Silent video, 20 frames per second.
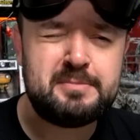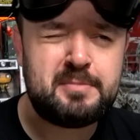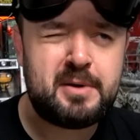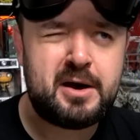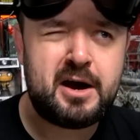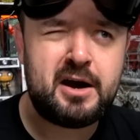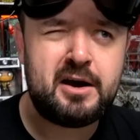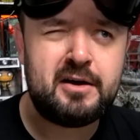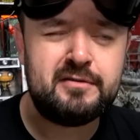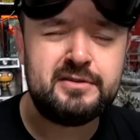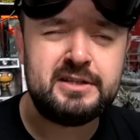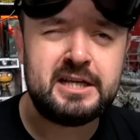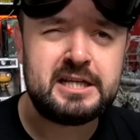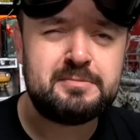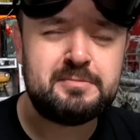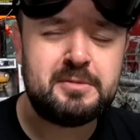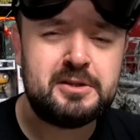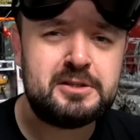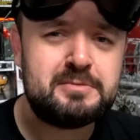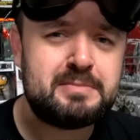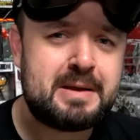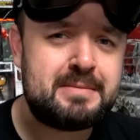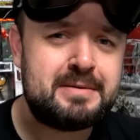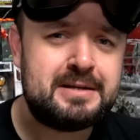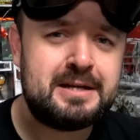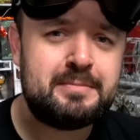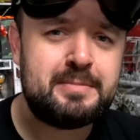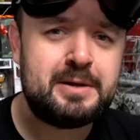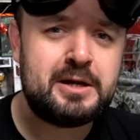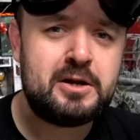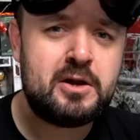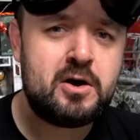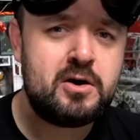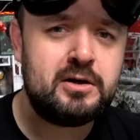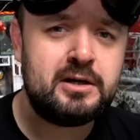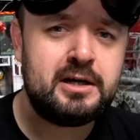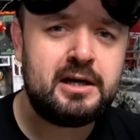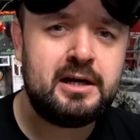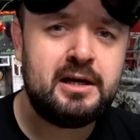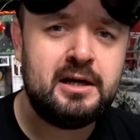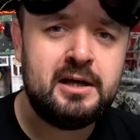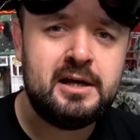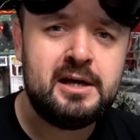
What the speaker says: part of 6 months, maybe a little bit longer.